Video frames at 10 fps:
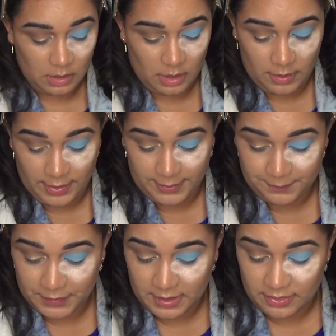Alright,
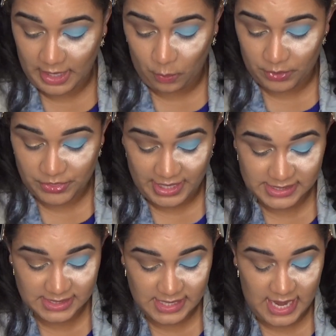now with that
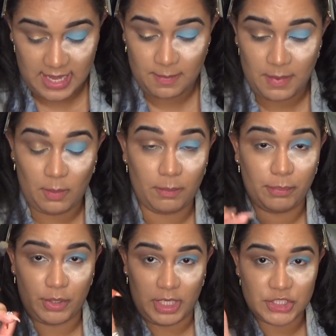same
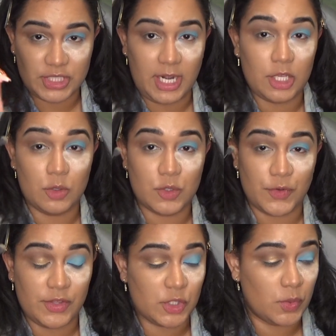brush that I used
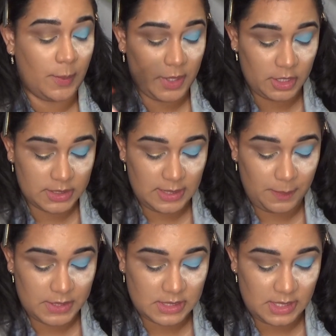for this one, I'm going to dip
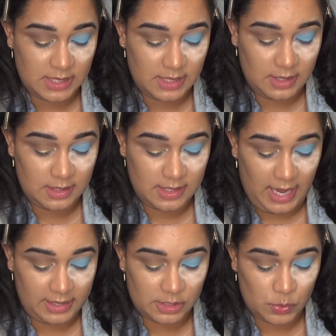into
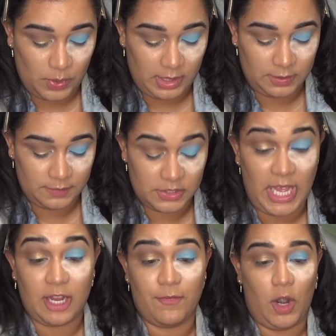Yak as well.
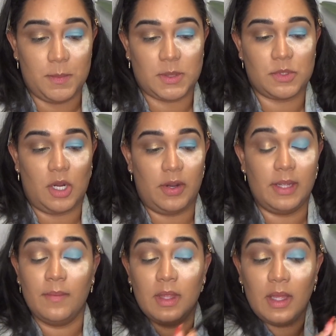Yak Farms, I'm
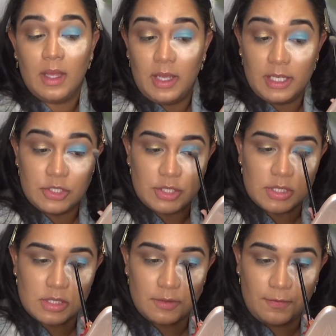sorry. And
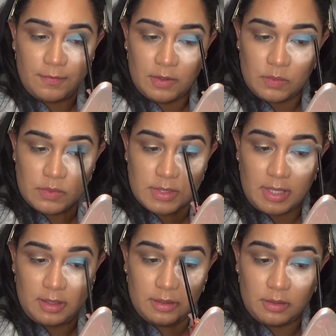just diffuse
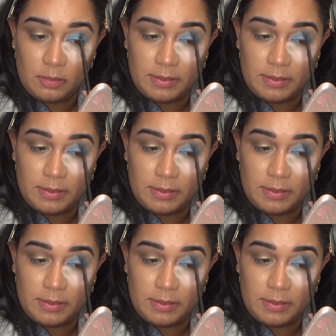that a little bit.